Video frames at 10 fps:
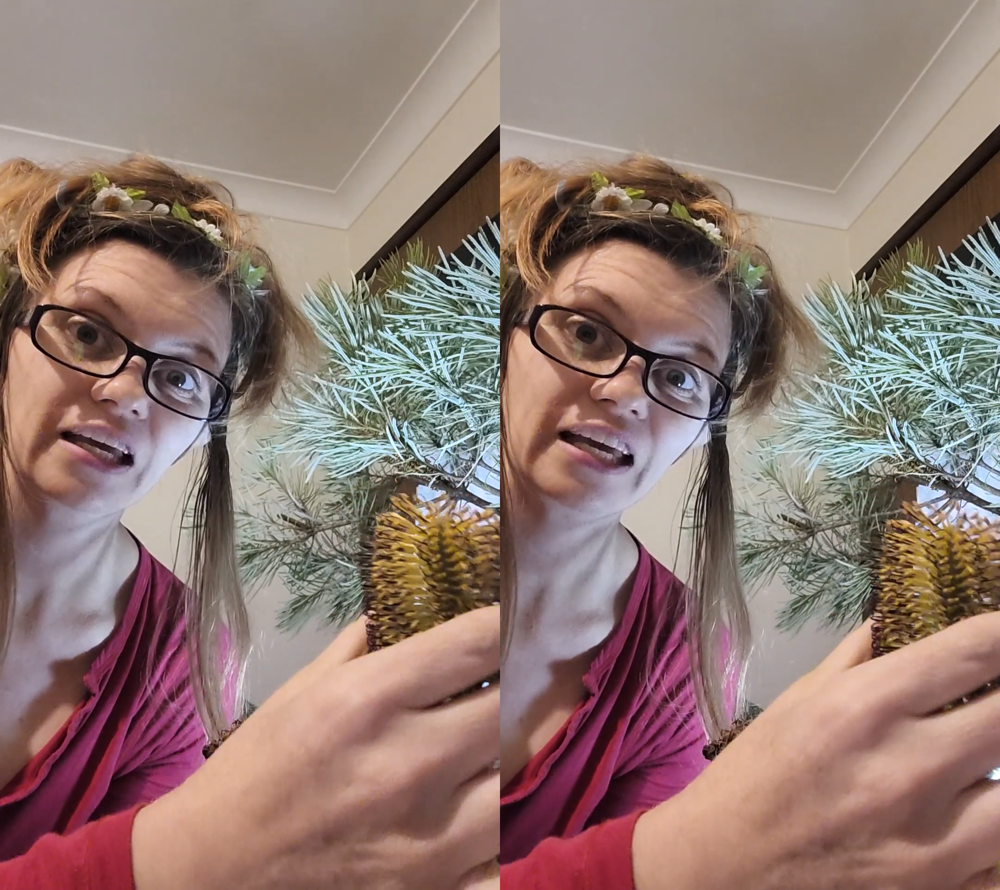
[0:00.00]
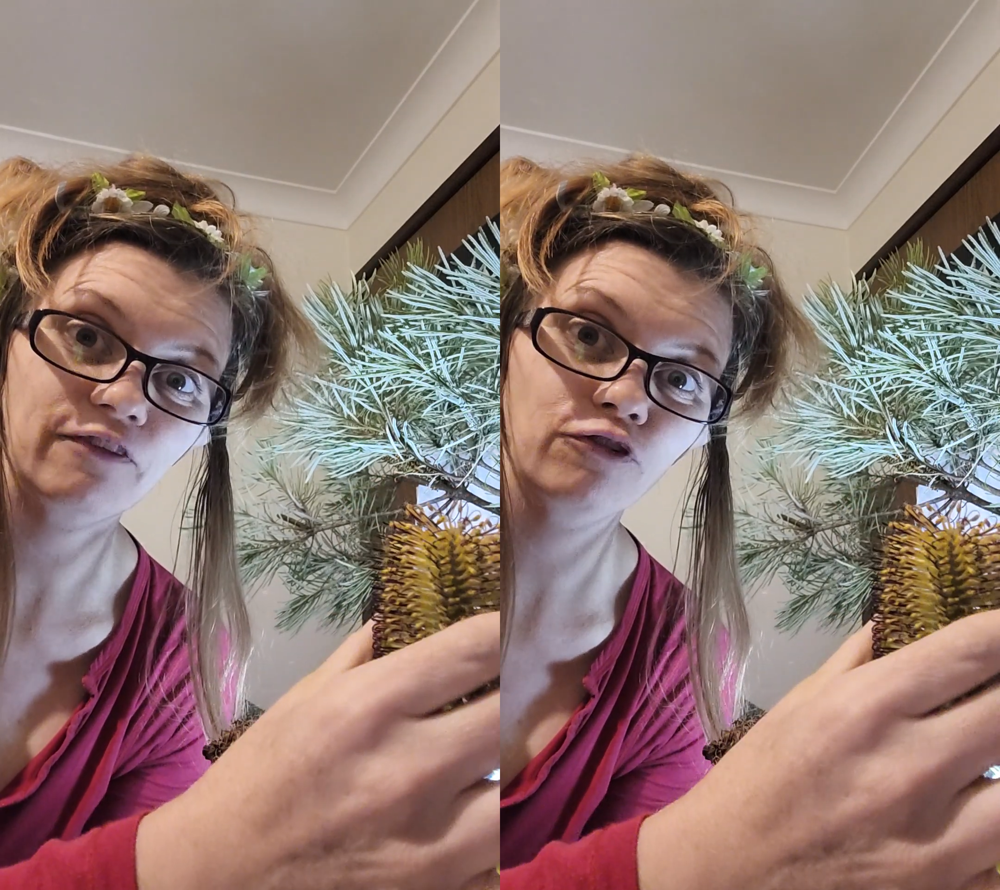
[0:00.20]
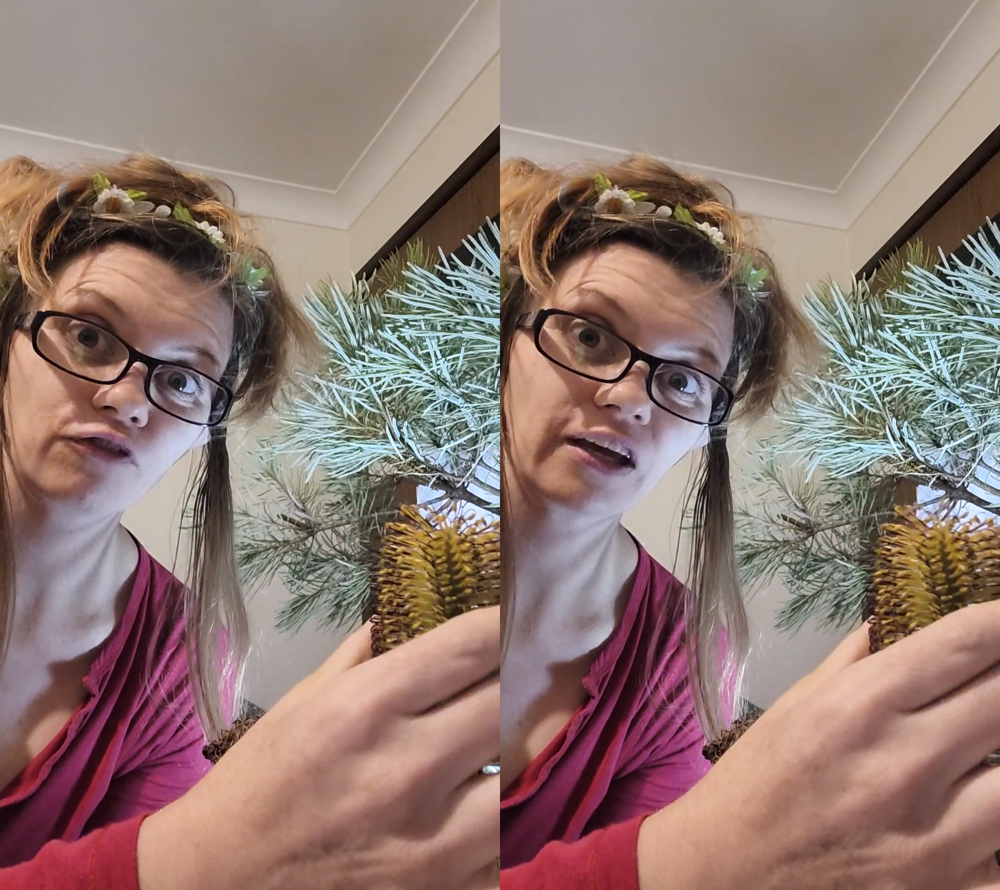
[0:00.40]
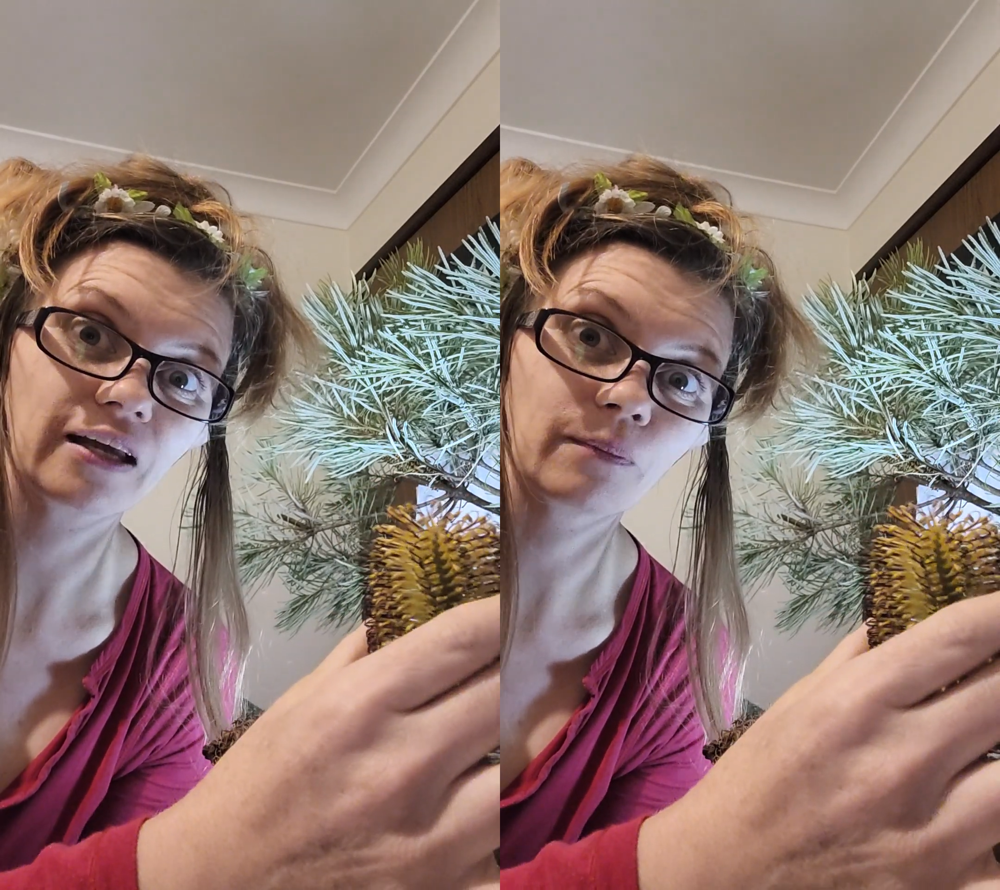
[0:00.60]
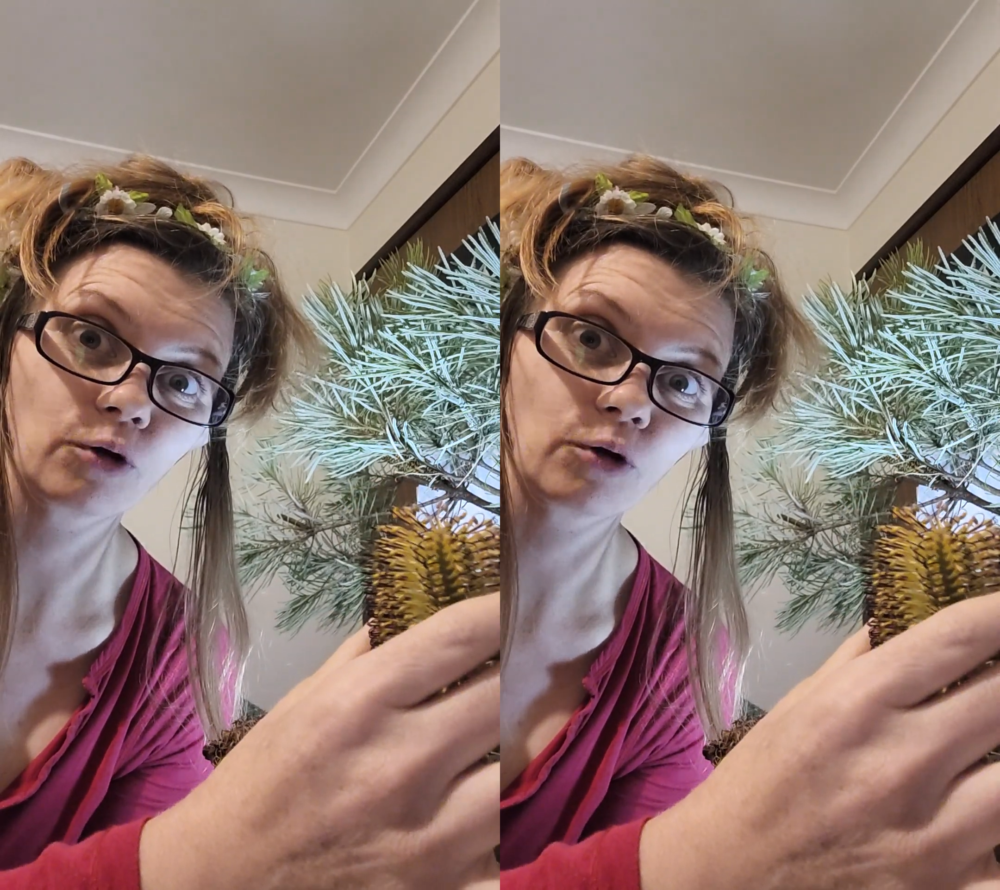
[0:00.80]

if you've keyed it